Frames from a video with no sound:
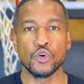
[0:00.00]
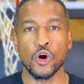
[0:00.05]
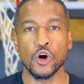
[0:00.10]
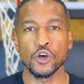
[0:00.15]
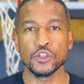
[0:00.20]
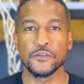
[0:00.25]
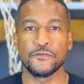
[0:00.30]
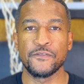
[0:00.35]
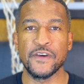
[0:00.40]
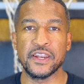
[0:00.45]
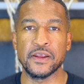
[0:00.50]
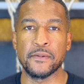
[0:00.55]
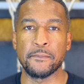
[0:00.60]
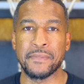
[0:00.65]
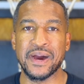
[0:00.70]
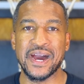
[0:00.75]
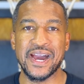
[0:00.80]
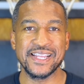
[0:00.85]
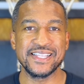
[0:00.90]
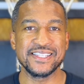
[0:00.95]
cultivate a
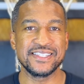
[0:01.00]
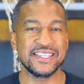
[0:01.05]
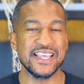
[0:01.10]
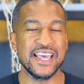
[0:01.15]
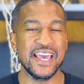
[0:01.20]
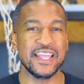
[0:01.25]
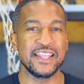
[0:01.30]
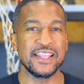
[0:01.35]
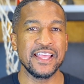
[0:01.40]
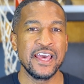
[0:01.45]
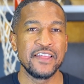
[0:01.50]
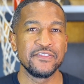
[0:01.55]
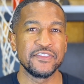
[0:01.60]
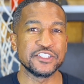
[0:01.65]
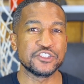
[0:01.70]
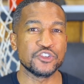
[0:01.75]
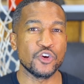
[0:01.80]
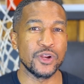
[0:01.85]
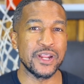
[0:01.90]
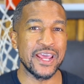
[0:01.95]
mindset
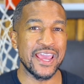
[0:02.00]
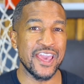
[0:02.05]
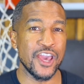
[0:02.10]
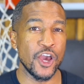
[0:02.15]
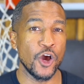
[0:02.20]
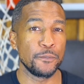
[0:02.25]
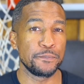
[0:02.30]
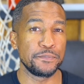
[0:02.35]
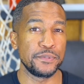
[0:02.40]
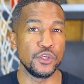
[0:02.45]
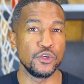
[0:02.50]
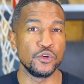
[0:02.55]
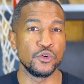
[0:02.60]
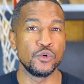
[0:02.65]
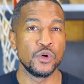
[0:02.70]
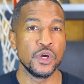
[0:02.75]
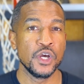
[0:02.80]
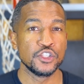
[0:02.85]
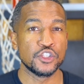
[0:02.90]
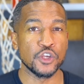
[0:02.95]
that's going to help
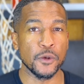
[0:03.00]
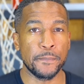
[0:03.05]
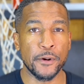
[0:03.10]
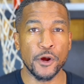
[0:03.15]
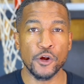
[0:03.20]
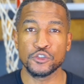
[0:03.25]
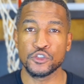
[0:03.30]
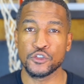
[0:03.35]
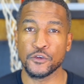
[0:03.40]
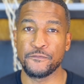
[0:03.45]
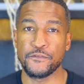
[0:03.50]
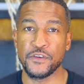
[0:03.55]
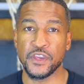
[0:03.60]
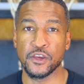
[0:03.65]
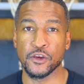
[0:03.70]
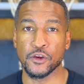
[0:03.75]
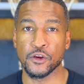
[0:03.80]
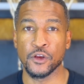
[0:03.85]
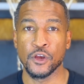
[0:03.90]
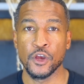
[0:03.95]
you to
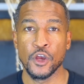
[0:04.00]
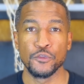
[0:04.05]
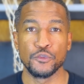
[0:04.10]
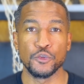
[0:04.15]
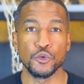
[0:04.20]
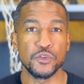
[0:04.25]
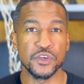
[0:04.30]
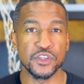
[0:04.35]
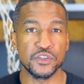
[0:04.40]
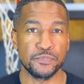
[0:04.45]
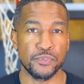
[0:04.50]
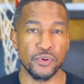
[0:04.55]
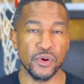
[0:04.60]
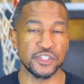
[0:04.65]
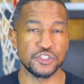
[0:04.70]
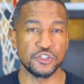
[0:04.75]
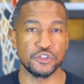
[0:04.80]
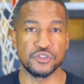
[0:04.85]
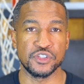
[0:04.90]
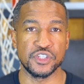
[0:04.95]
persevere through this
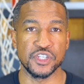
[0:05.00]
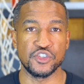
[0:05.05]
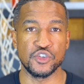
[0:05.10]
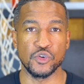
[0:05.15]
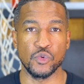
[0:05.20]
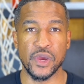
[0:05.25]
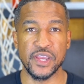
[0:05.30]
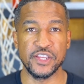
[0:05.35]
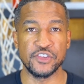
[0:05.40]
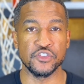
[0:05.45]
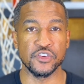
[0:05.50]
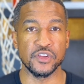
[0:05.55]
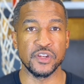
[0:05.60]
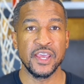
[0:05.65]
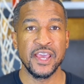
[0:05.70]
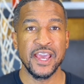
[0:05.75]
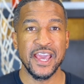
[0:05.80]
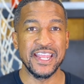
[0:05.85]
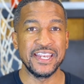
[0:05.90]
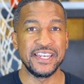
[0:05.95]
pressure situation
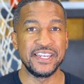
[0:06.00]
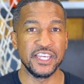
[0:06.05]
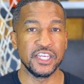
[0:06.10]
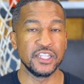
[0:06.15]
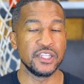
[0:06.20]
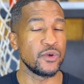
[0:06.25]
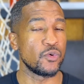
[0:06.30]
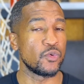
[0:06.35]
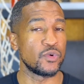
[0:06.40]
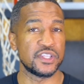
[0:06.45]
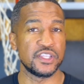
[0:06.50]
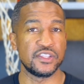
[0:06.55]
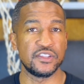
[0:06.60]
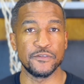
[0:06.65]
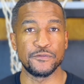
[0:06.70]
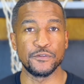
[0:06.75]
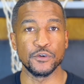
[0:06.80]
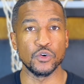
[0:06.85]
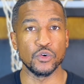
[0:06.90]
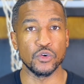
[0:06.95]
and dealing with a
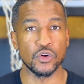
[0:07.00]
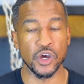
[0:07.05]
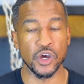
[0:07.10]
difficult